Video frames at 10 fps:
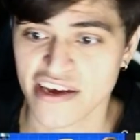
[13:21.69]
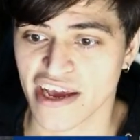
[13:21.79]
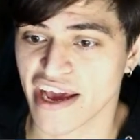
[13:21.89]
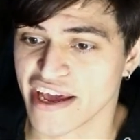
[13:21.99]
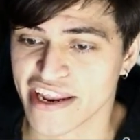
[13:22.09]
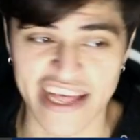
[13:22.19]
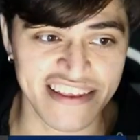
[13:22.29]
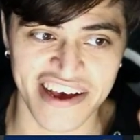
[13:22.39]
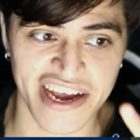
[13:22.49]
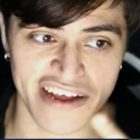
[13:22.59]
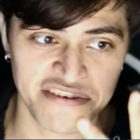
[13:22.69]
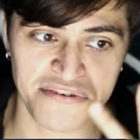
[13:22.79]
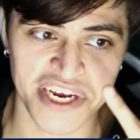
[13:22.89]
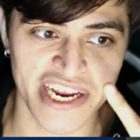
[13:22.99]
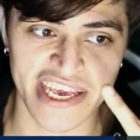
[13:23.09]
And that's how I got 2
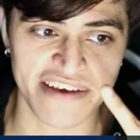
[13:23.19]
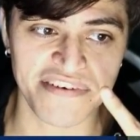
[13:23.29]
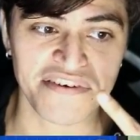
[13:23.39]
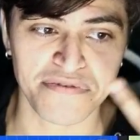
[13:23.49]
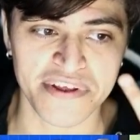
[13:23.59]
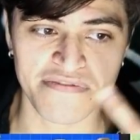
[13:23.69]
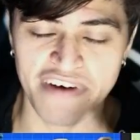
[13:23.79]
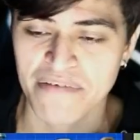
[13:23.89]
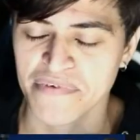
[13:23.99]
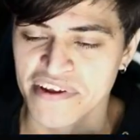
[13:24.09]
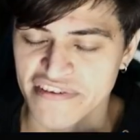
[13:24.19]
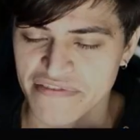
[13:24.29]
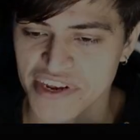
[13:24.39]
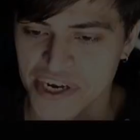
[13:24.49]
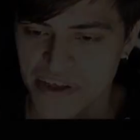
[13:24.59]
shiny Eevees within 5 minutes of each other.